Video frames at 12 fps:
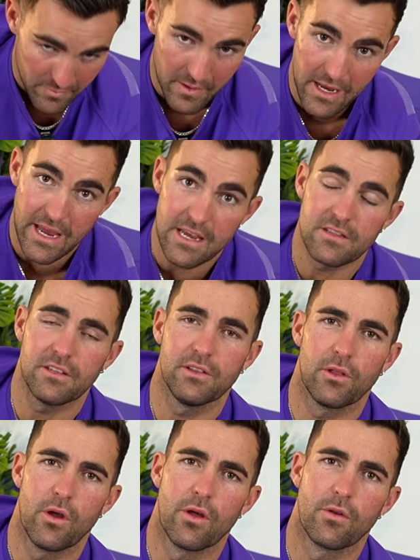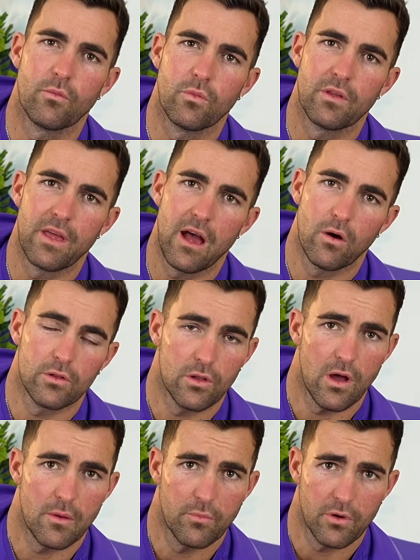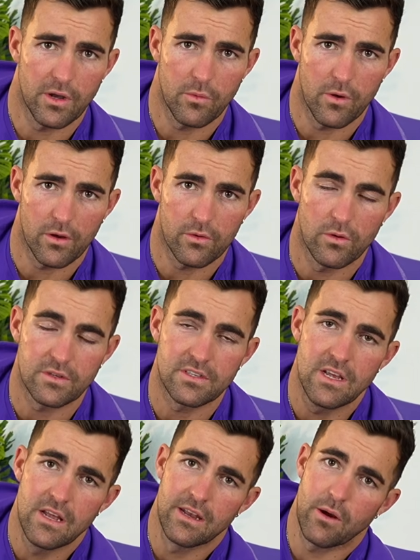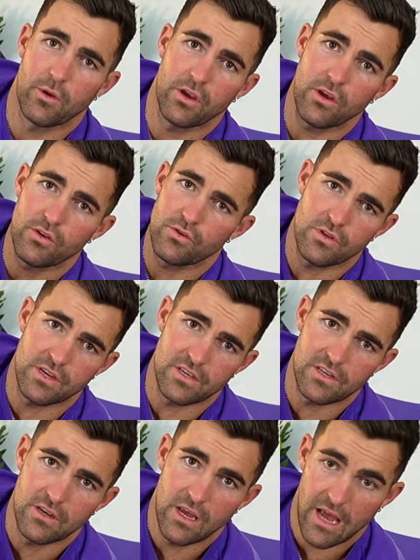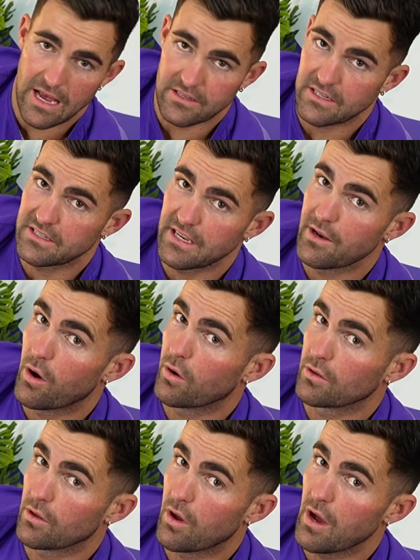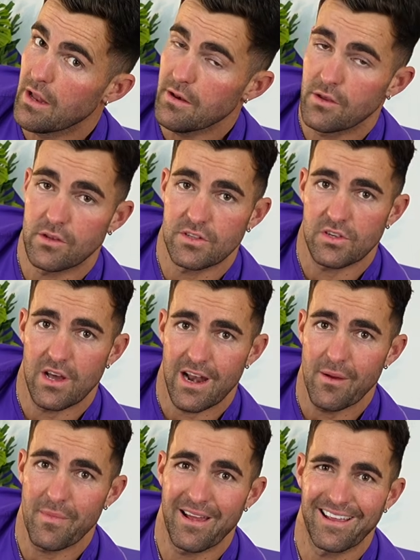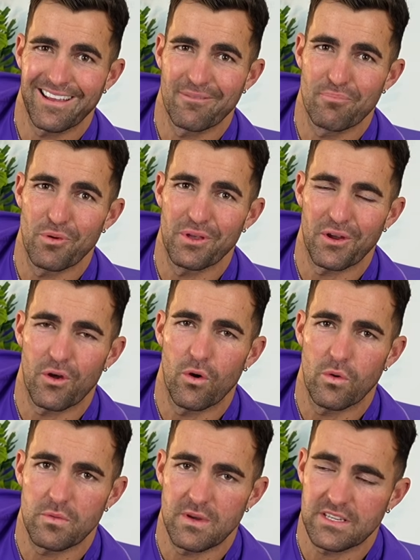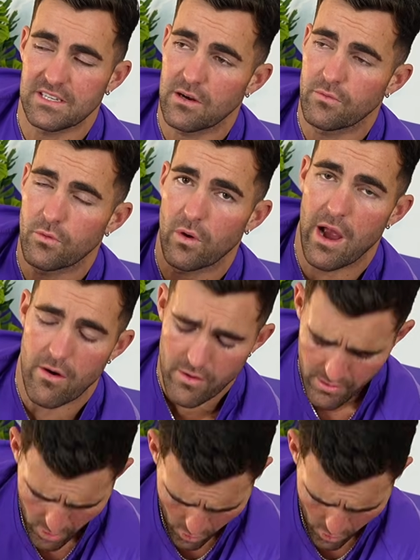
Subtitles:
be easily learnt with our online bodywork course. Now, you can do this, as I said, online. You can sign up, book in a call with myself or Aaron,